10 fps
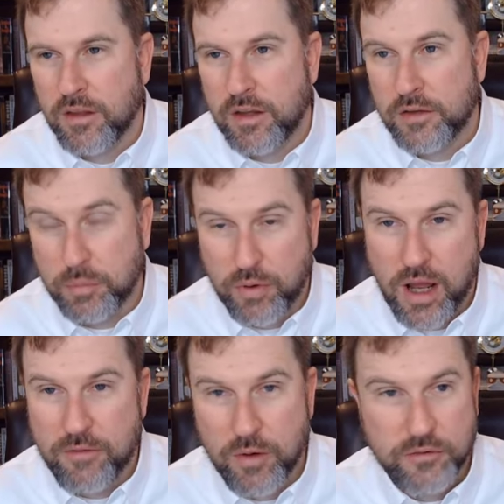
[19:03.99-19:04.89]
It's a
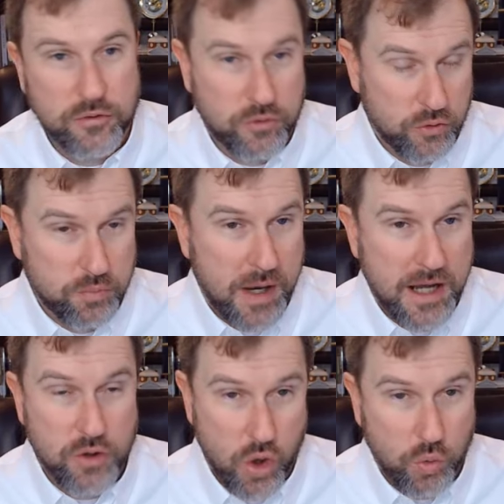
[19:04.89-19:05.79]
private residence, so does
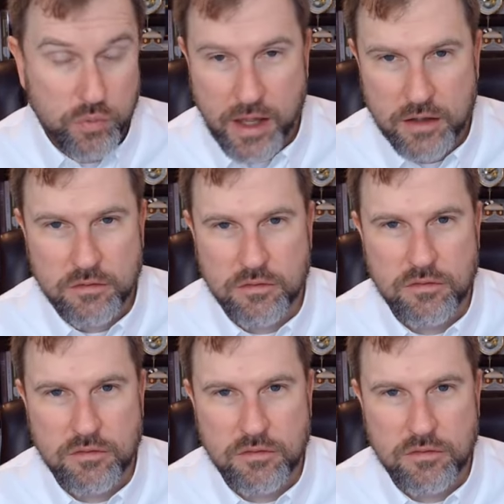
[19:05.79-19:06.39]
Biden own that?